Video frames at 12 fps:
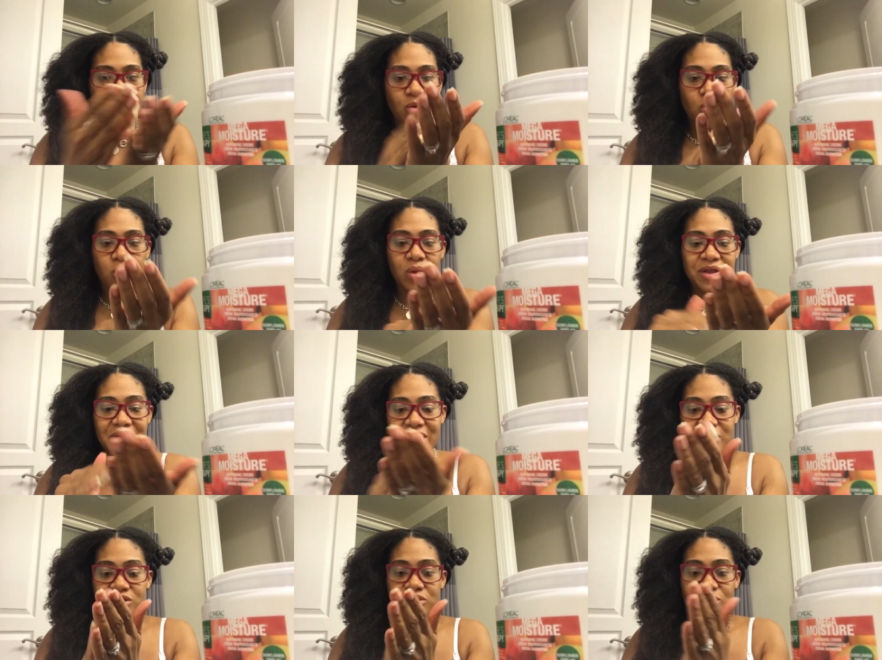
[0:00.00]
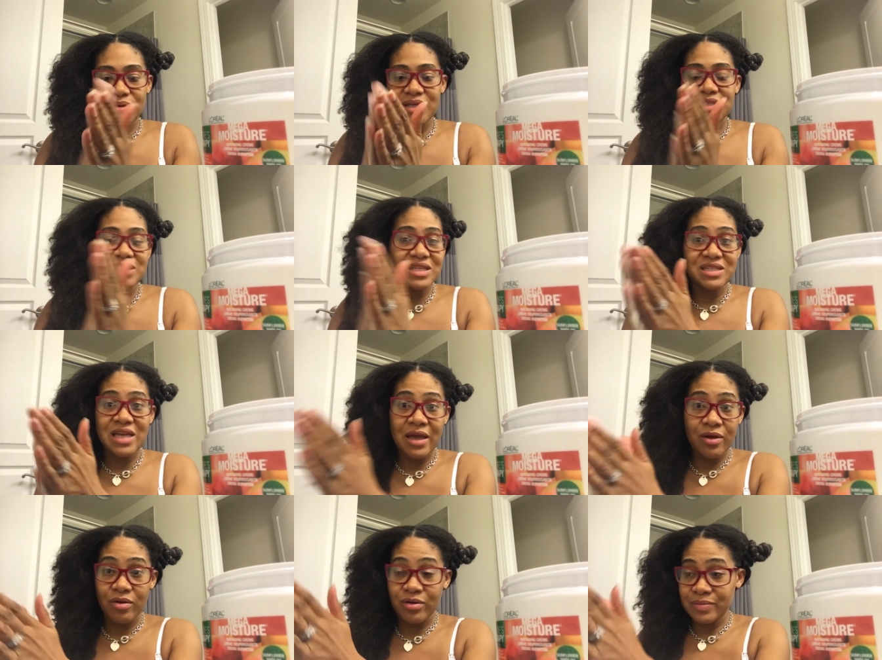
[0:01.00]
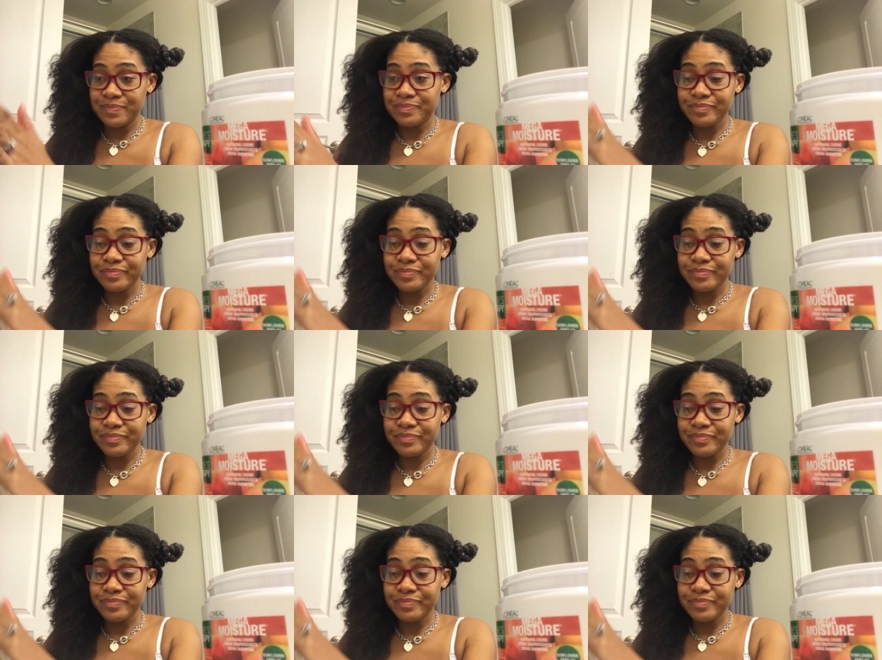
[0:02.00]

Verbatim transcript: what you gotta do is detangle.